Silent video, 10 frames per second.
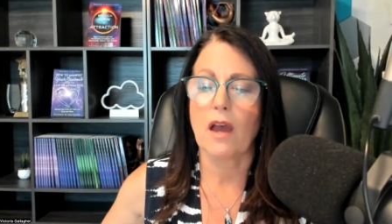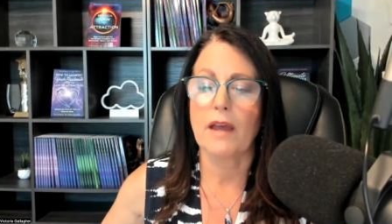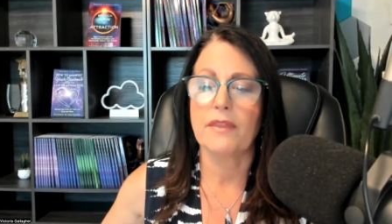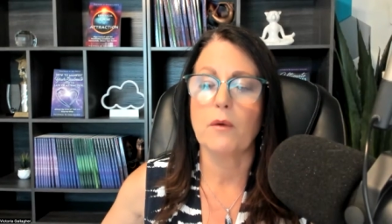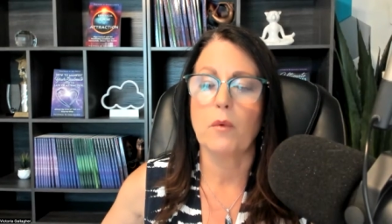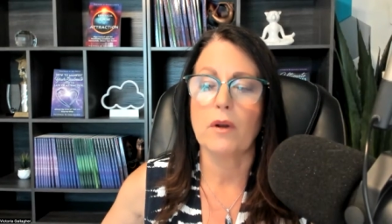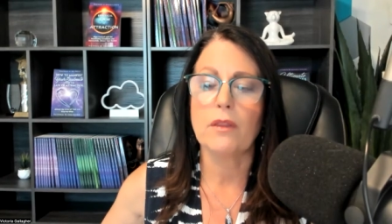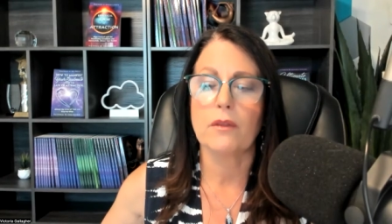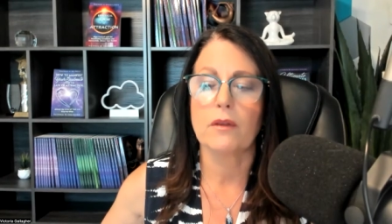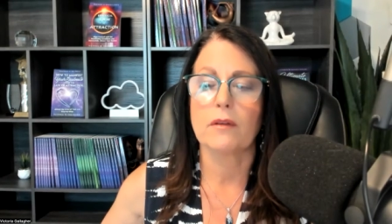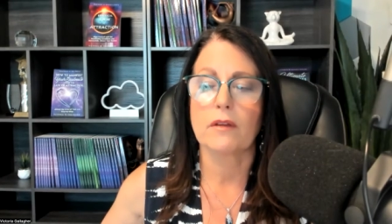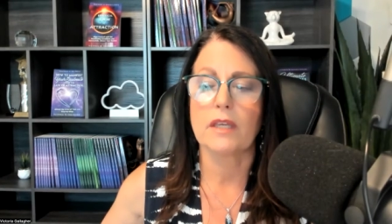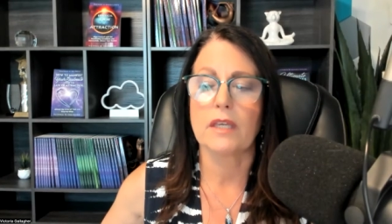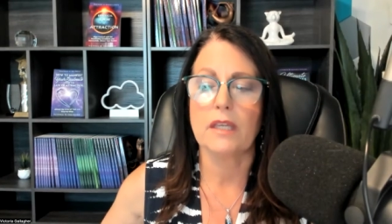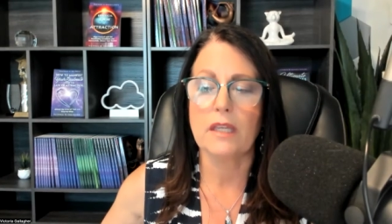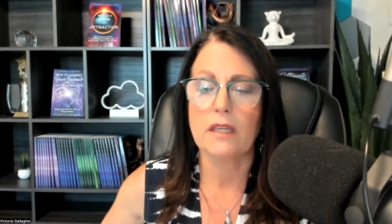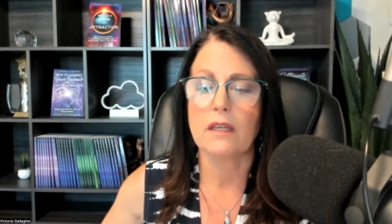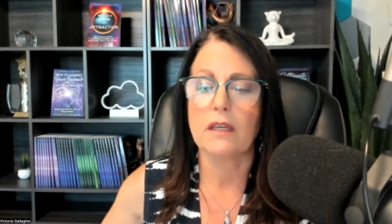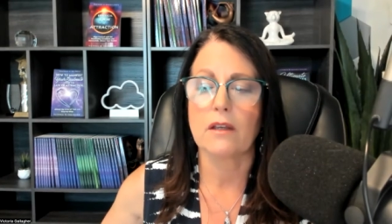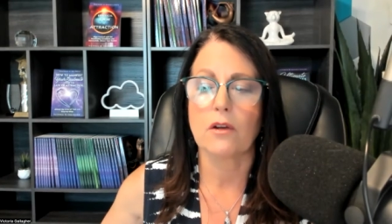I think one of the
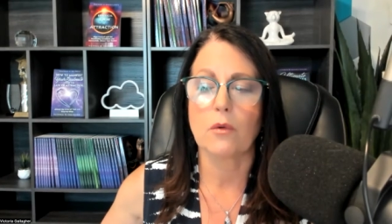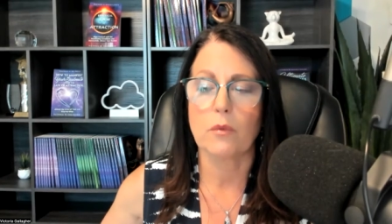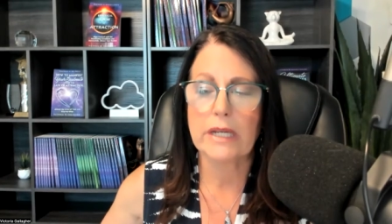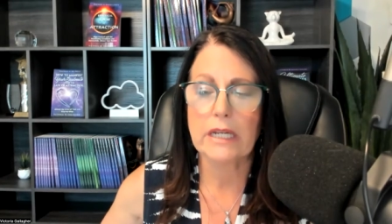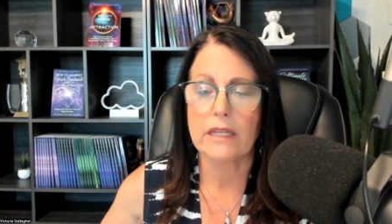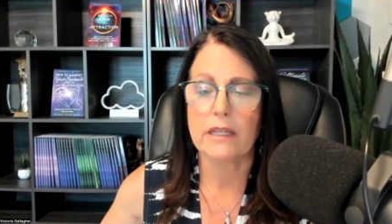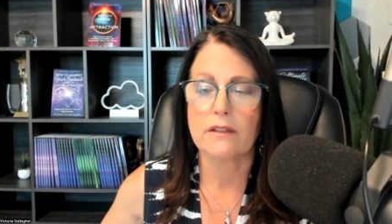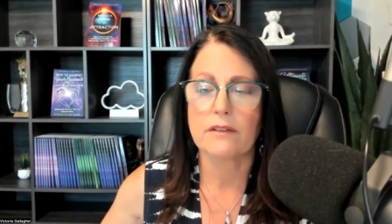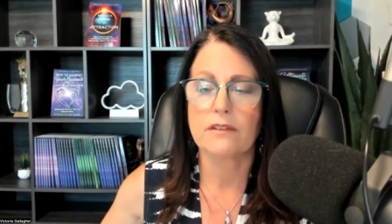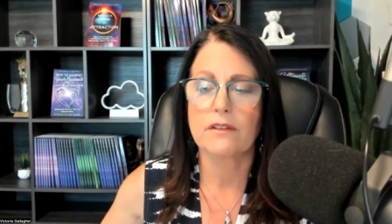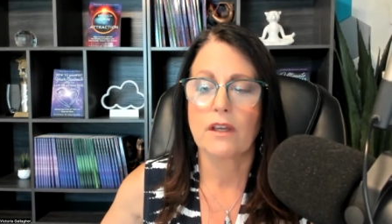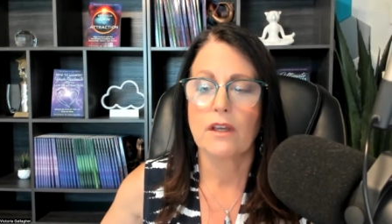key ingredients